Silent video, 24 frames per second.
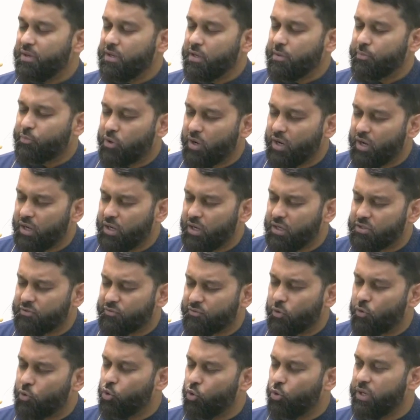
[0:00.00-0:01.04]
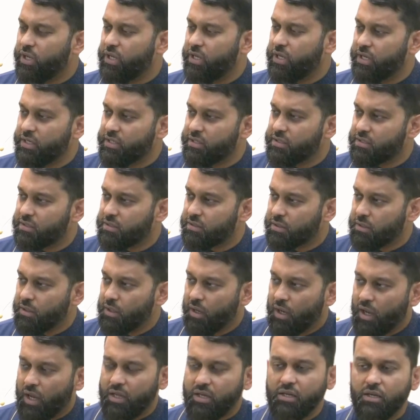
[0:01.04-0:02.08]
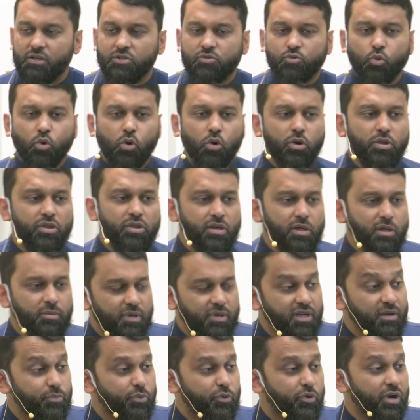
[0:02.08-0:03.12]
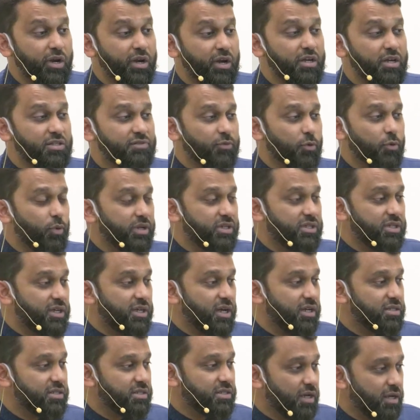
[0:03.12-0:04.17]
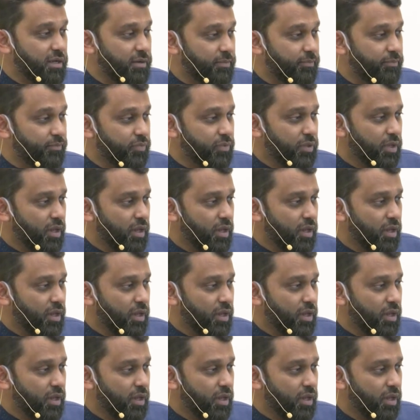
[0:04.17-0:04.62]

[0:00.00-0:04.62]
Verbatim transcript: of being praised for who He is, and He is worthy of being praised for what He has done.